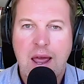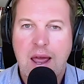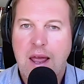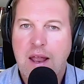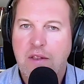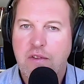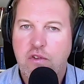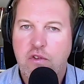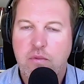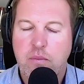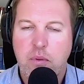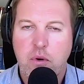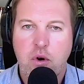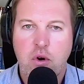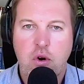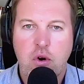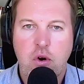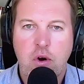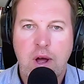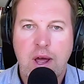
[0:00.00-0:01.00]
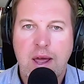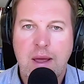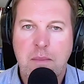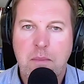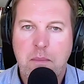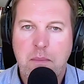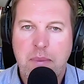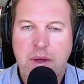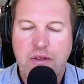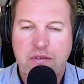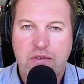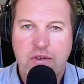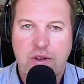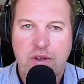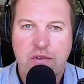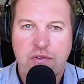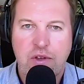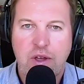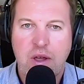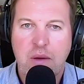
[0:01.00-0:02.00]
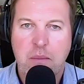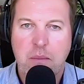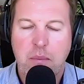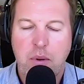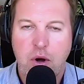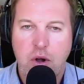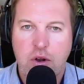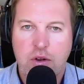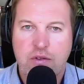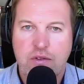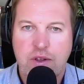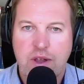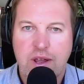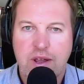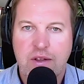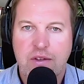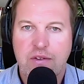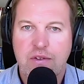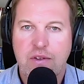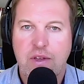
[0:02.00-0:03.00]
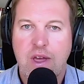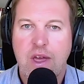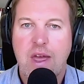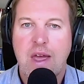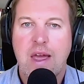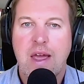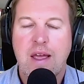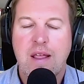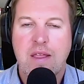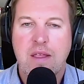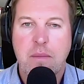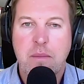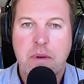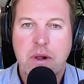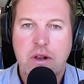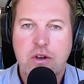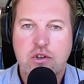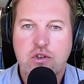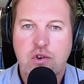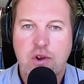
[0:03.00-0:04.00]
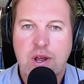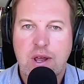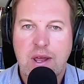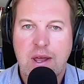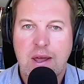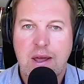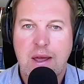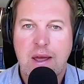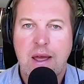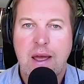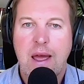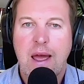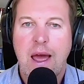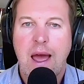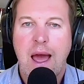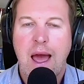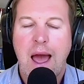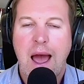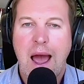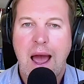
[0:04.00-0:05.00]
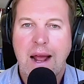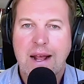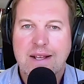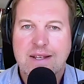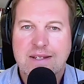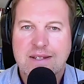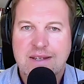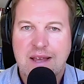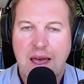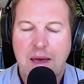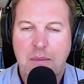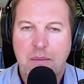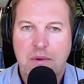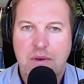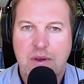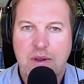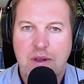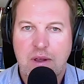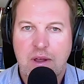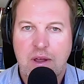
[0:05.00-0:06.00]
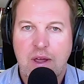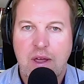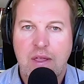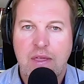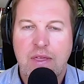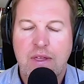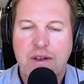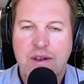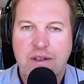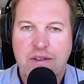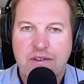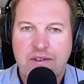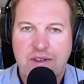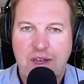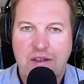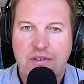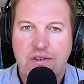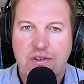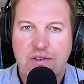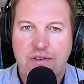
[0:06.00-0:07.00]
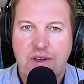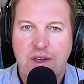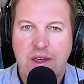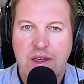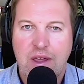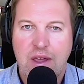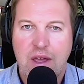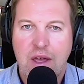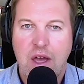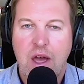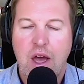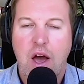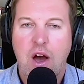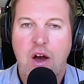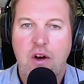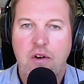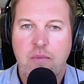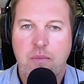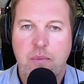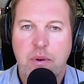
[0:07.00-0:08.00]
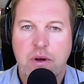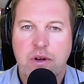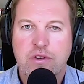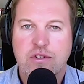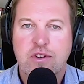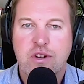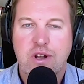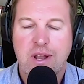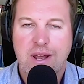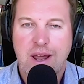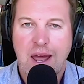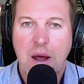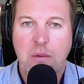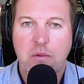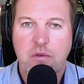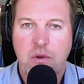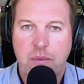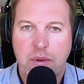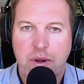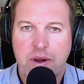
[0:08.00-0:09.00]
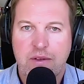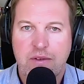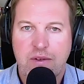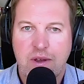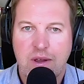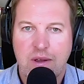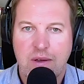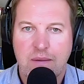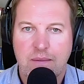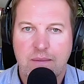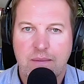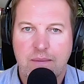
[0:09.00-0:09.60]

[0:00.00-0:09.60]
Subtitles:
in sport, in business, in politics, in the military, accept the necessity of personal accountability.